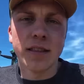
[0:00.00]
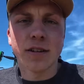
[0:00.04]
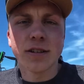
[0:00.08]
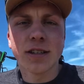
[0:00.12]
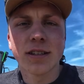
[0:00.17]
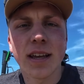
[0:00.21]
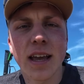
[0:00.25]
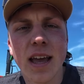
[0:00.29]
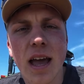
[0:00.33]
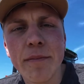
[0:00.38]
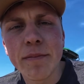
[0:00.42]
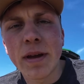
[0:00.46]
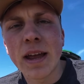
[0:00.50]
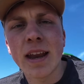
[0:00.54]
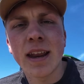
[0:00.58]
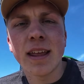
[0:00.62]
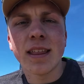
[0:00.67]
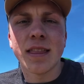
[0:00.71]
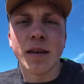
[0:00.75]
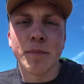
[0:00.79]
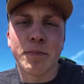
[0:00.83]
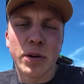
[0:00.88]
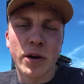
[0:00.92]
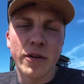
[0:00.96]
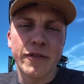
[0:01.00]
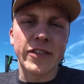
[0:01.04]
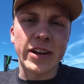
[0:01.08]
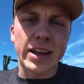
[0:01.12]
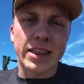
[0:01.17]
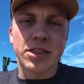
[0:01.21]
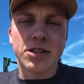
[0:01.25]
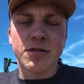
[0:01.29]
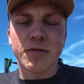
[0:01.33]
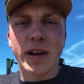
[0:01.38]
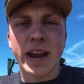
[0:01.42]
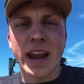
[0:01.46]
Looks like I'm hitting the perfect
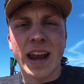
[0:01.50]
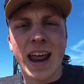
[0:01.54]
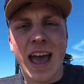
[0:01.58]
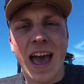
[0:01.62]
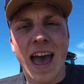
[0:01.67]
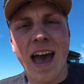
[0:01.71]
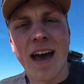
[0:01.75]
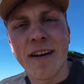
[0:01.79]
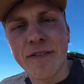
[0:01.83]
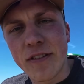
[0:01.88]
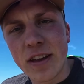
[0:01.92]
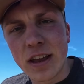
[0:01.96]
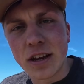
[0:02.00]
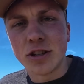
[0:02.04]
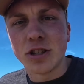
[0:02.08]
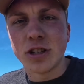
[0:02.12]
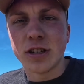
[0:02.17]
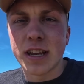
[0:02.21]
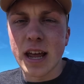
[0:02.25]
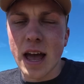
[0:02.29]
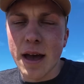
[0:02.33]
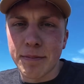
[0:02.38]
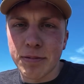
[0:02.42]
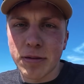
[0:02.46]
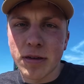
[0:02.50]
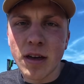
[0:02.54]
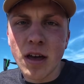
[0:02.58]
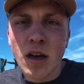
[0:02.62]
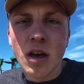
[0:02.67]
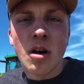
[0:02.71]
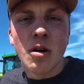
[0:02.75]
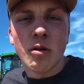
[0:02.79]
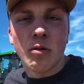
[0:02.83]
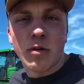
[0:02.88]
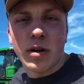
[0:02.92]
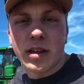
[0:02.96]
three and a half inch depth
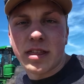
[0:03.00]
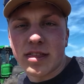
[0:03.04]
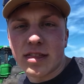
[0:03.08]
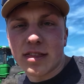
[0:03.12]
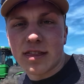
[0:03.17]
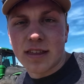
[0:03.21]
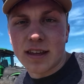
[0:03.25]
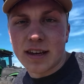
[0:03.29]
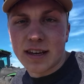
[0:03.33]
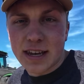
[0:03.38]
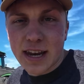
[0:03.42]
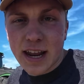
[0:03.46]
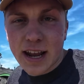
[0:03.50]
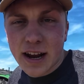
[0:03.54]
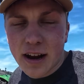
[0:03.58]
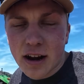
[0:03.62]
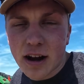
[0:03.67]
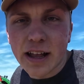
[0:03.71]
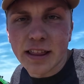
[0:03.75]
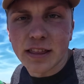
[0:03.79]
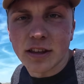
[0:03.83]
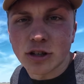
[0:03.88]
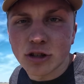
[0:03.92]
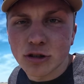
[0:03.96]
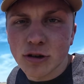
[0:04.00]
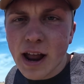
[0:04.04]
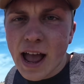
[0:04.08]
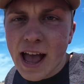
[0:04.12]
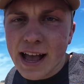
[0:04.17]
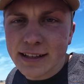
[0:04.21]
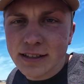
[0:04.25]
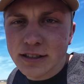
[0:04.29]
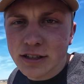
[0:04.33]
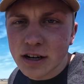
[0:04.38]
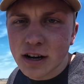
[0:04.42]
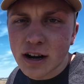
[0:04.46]
with the digger and the
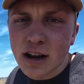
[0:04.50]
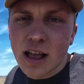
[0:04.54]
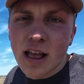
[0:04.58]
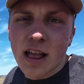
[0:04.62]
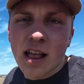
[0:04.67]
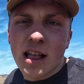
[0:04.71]
tractor.